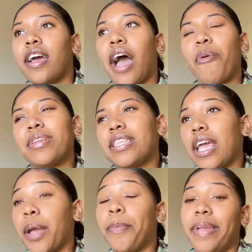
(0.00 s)
I would
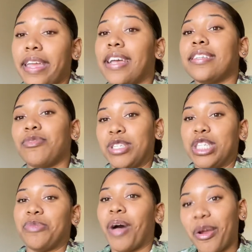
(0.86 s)
say PS, which
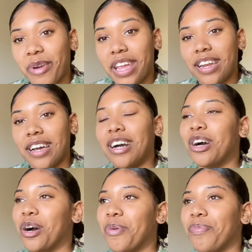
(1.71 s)
is my rate.
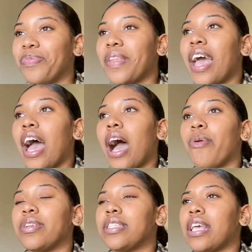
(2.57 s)
Um, I
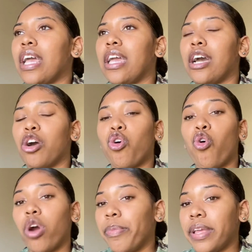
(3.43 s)
would say a
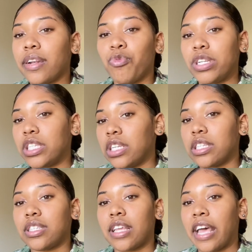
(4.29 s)
Corpsman, which
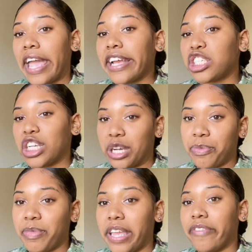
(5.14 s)
is
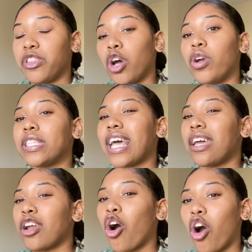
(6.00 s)
HM, even though it's
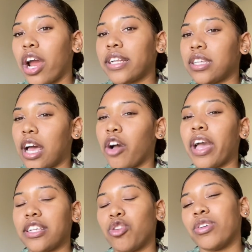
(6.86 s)
kind of hard.
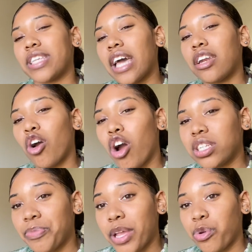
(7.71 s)
Okay, so it's kind of hard
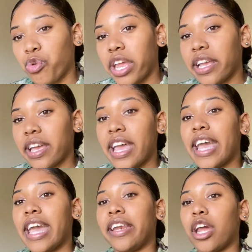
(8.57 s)
to make rank
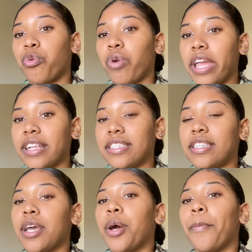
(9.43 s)
in that rate,
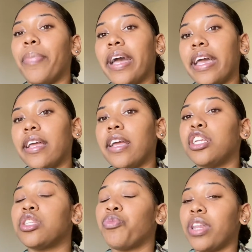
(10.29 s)
but it
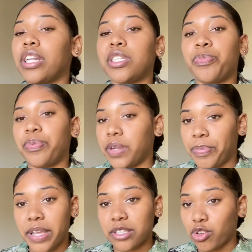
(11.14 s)
just really just
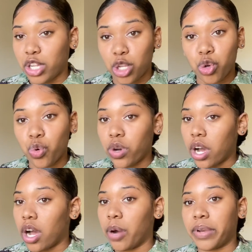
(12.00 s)
depends on you.
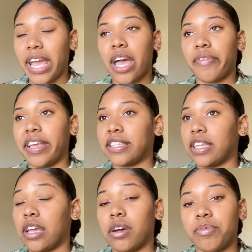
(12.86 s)
Um, they have
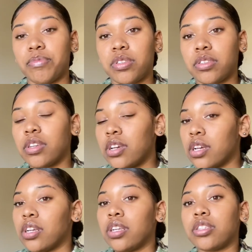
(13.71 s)
exams
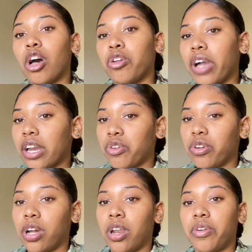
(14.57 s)
so you gotta do
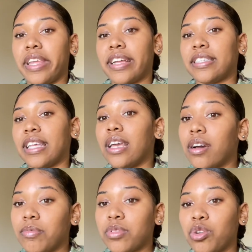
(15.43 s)
good on the
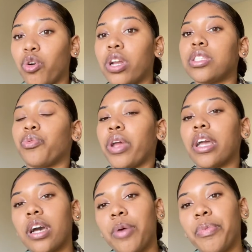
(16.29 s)
exams in order to
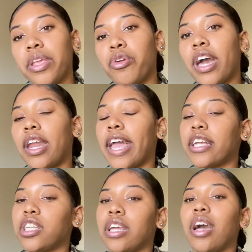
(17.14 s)
rank up. And you gotta
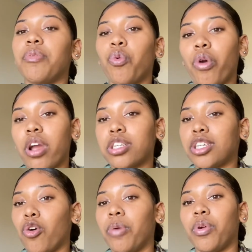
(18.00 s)
actually come to work,
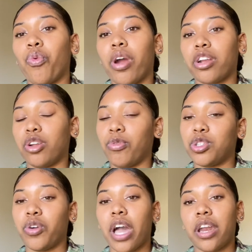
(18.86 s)
show up to work, do what
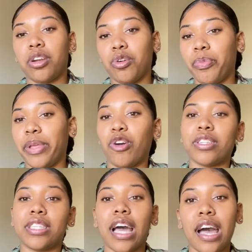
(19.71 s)
you gotta do, be on
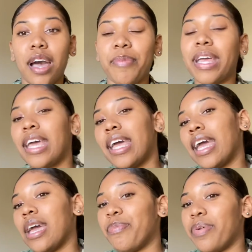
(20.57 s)
time,
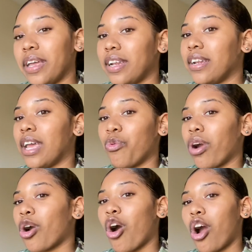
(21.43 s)
and and, and
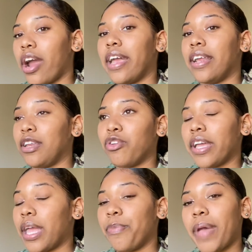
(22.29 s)
work hard. And you can
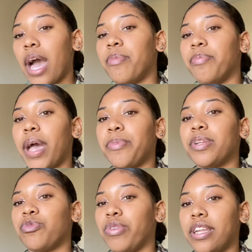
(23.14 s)
get mapped. Mapped
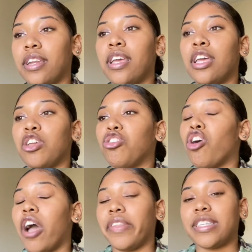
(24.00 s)
is when you
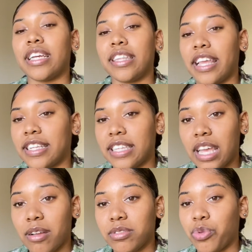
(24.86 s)
don't have to take the
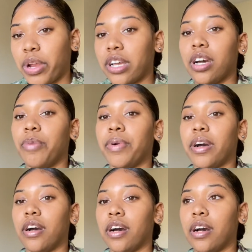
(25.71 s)
exam to rank up.
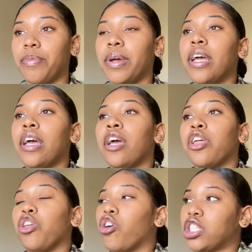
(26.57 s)
Um,
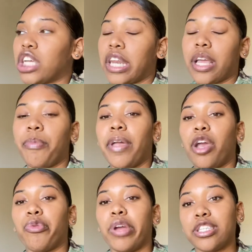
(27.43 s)
your chain of
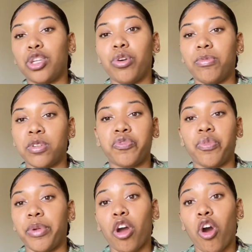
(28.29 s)
command ranks you up just
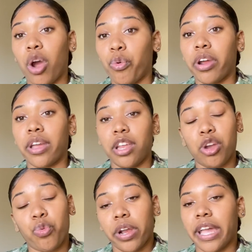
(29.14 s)
from your hard work and
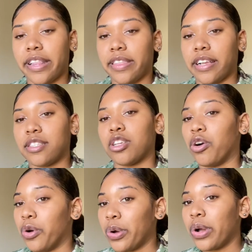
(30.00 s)
your work ethic.
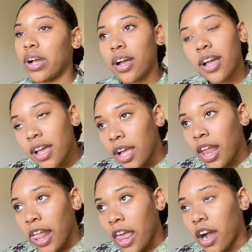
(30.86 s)
So,
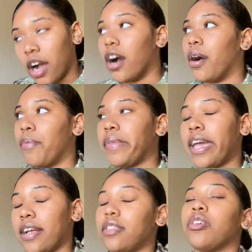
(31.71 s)
um,
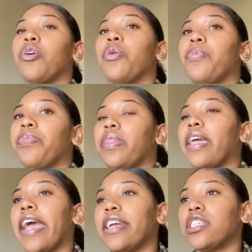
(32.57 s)
yeah. So
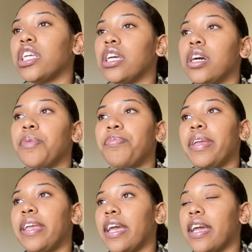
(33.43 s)
H M
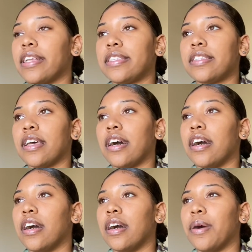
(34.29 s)
P S
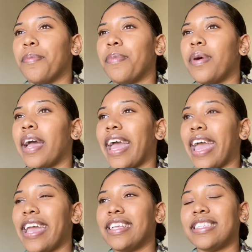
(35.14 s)
um,
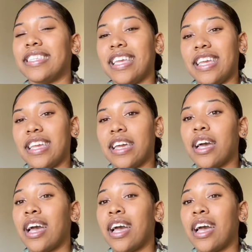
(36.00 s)
YN,